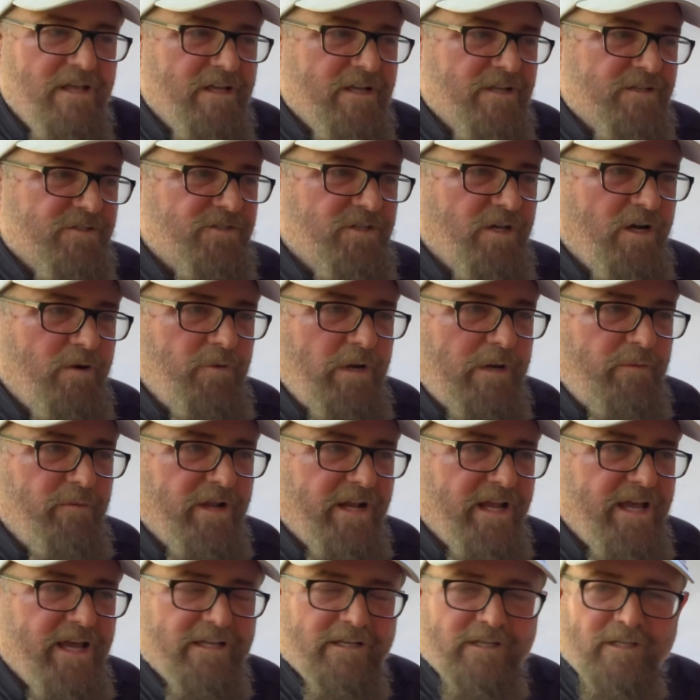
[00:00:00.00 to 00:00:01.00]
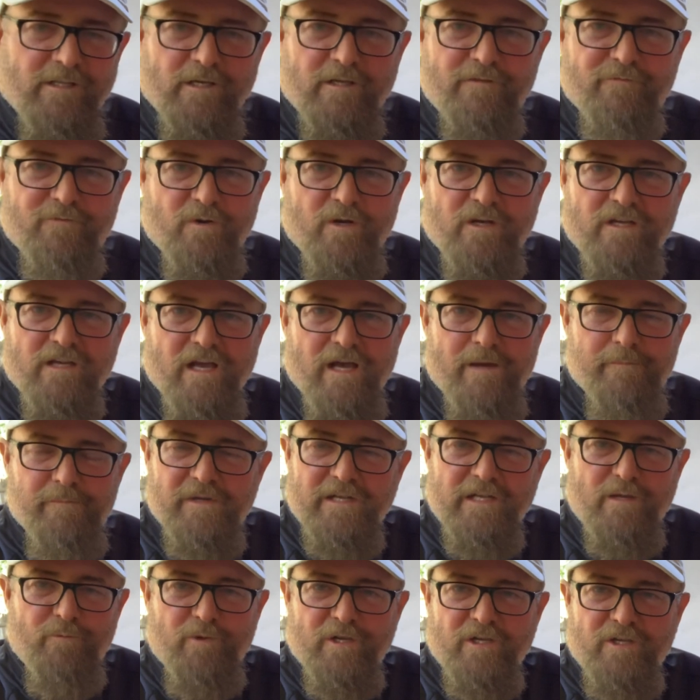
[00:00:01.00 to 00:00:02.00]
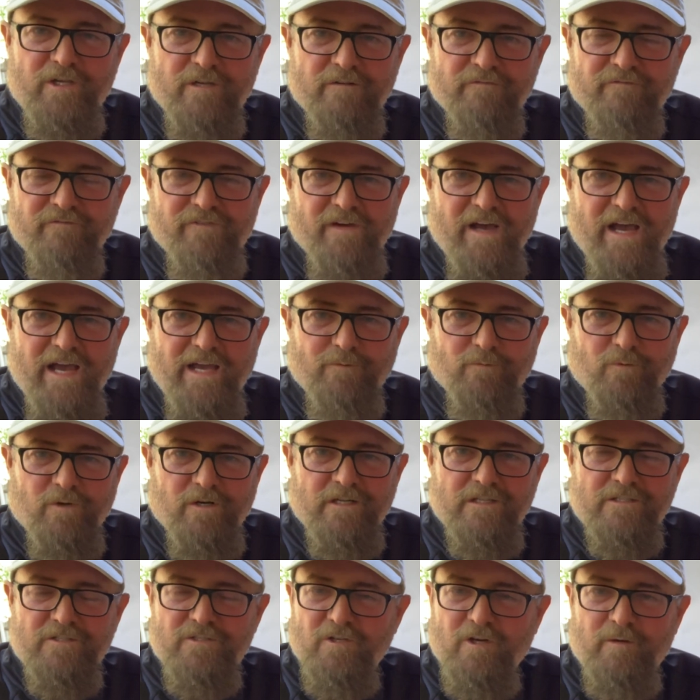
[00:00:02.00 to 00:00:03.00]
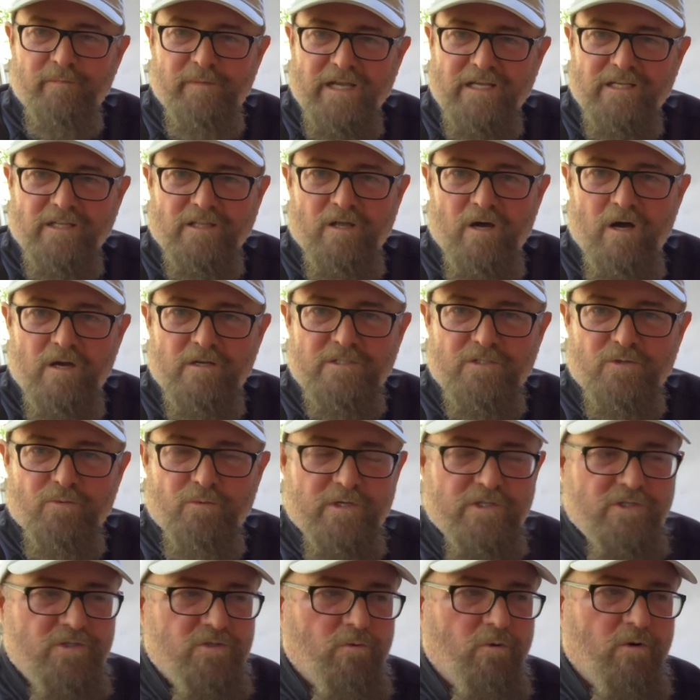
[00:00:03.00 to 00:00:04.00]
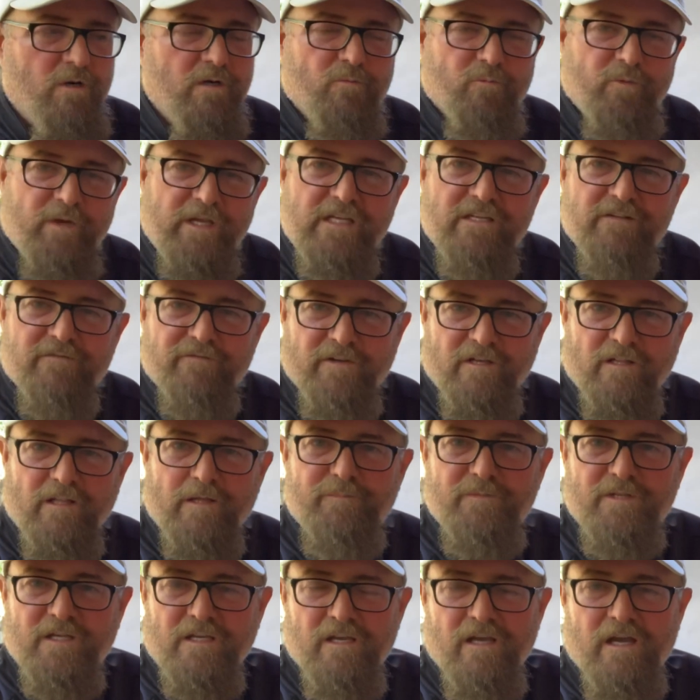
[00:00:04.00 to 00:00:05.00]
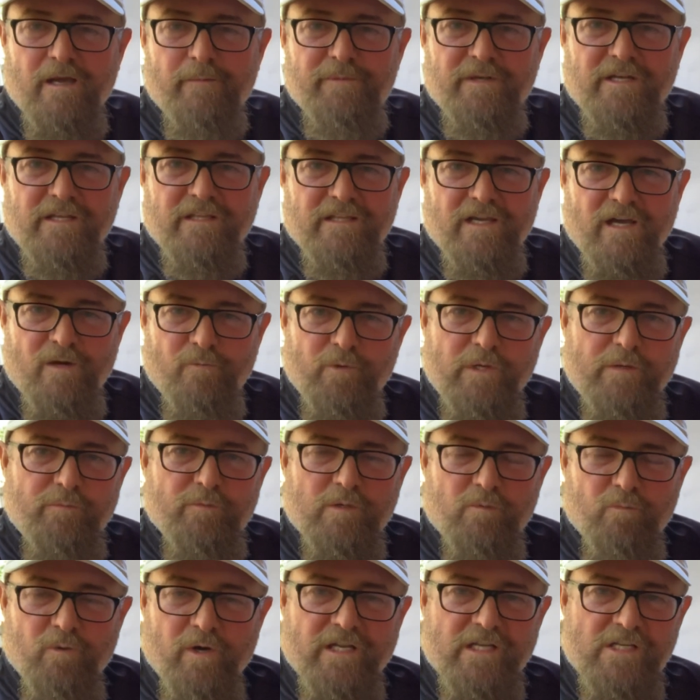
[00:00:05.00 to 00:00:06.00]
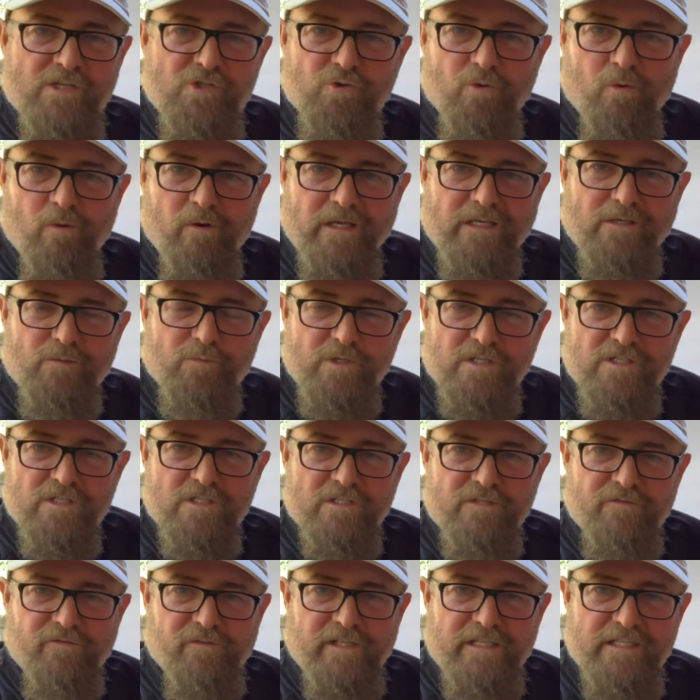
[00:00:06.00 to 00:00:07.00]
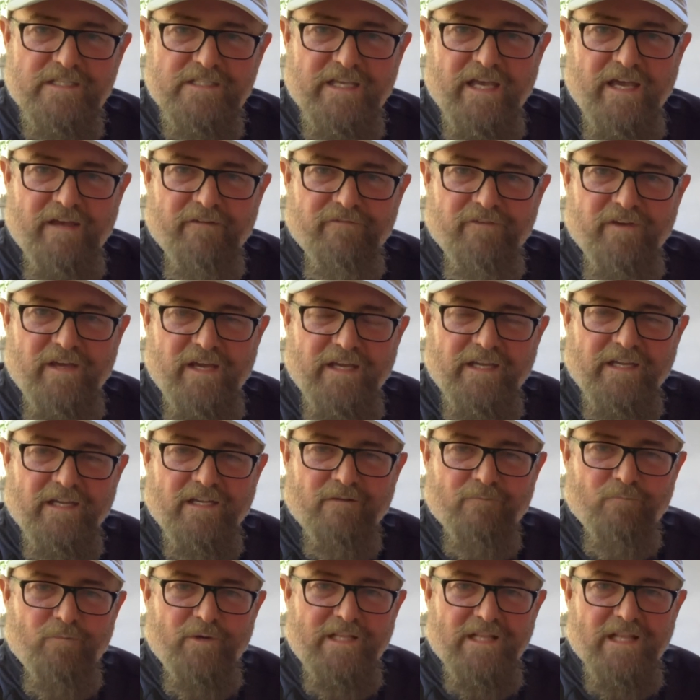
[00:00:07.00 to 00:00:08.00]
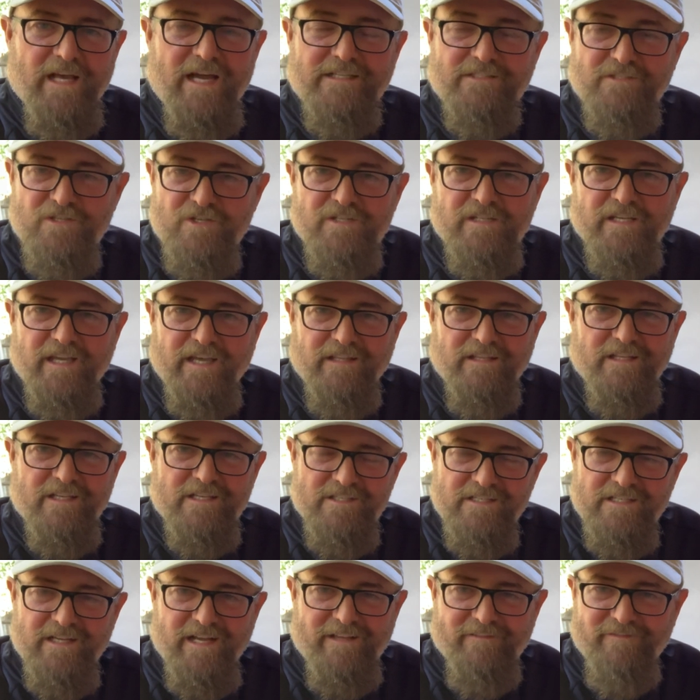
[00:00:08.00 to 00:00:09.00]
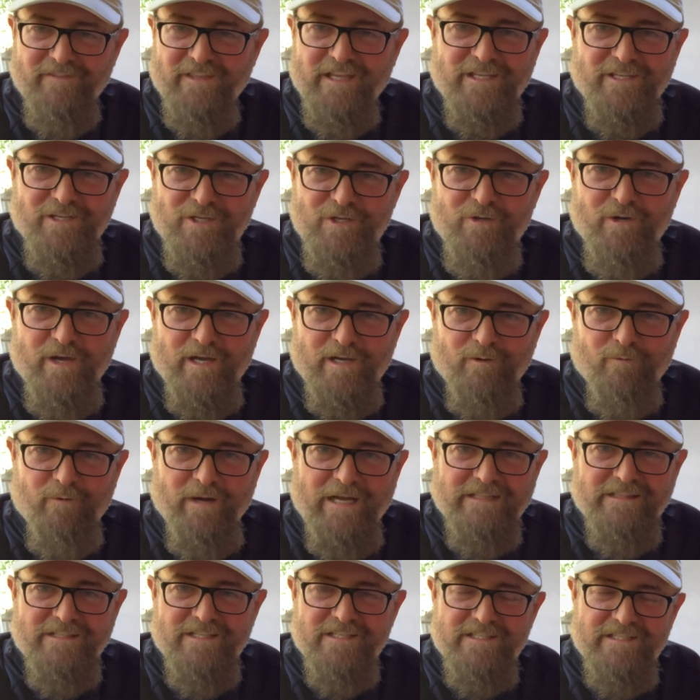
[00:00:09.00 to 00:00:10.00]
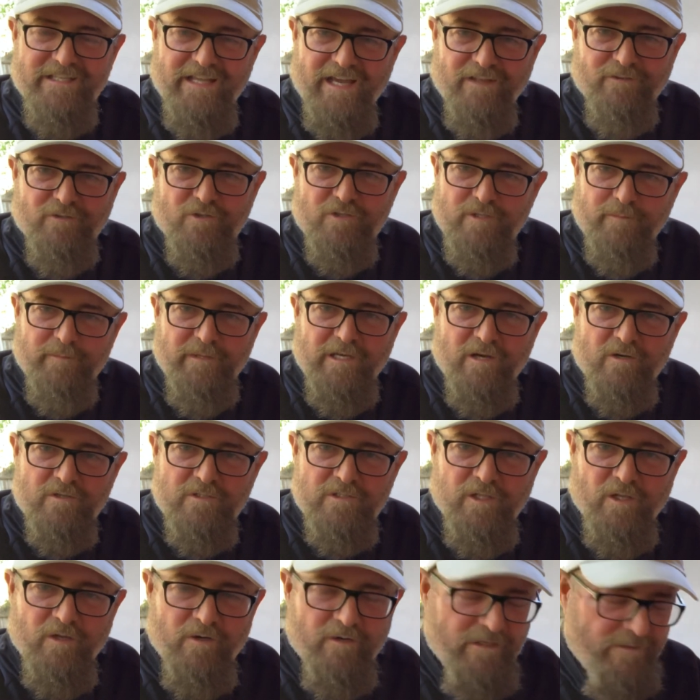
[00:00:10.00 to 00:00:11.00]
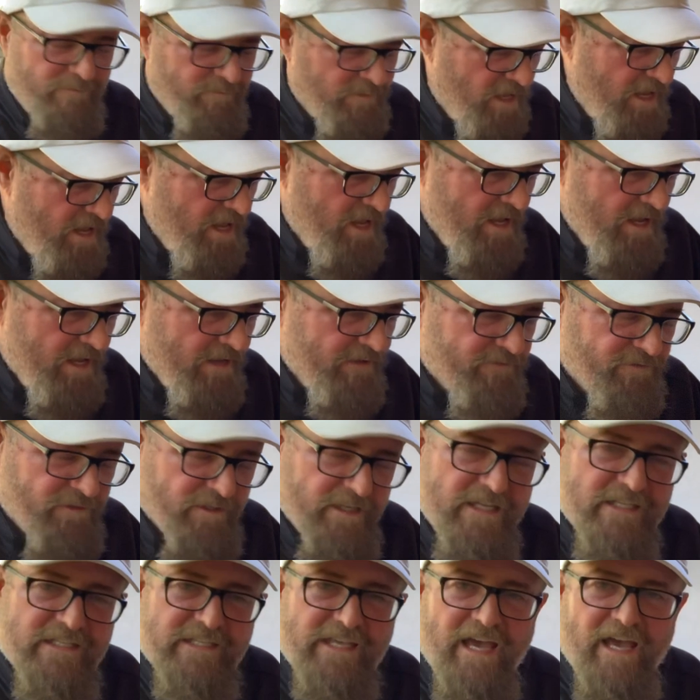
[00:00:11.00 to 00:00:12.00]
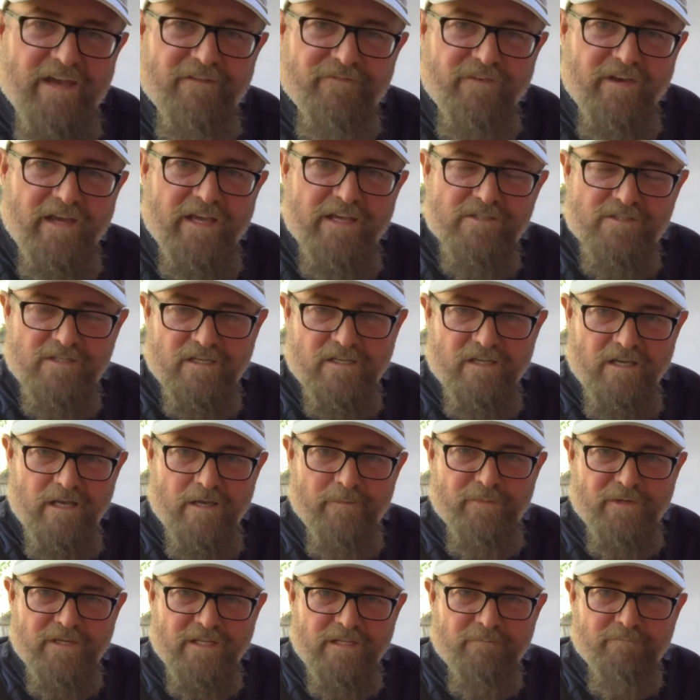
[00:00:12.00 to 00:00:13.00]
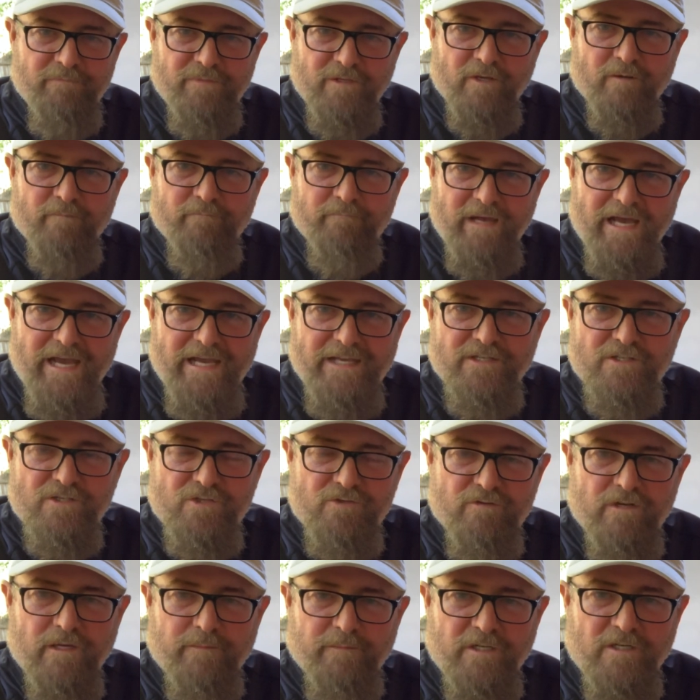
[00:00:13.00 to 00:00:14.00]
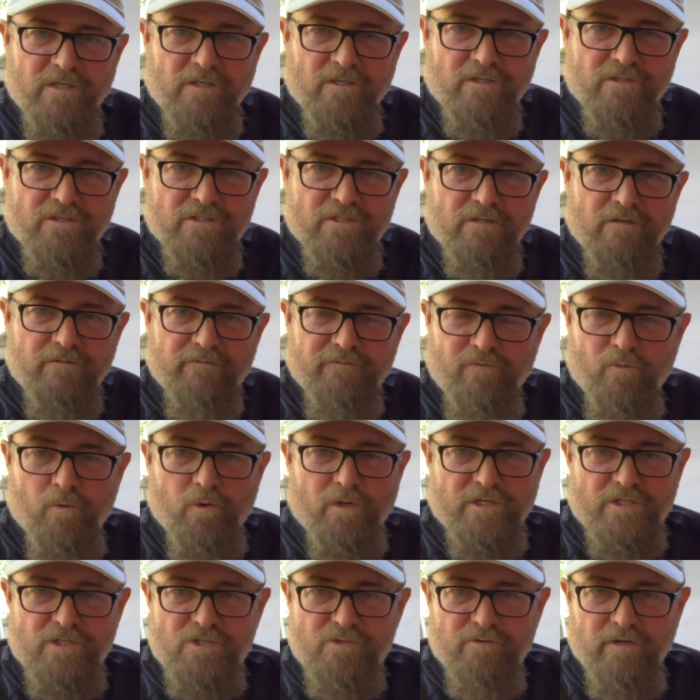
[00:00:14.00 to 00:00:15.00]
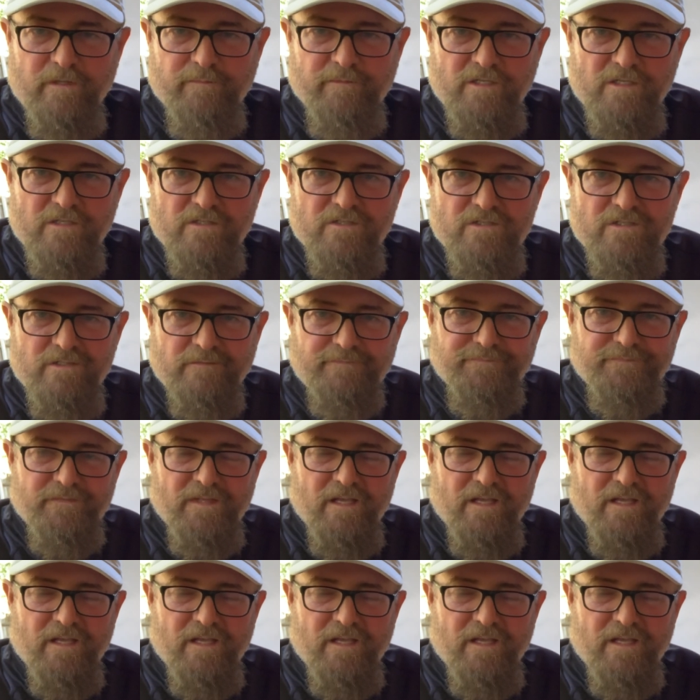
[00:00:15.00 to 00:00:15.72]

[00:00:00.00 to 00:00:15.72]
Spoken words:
So we went out and looked for a company. We couldn't find one. So make a long story short, we developed the company that we would want to join, which is Felice Cafe. And we like to say this, and I think you ought to write this down. This will be our slogan. Felice Cafe is a company built by distributors for distributors.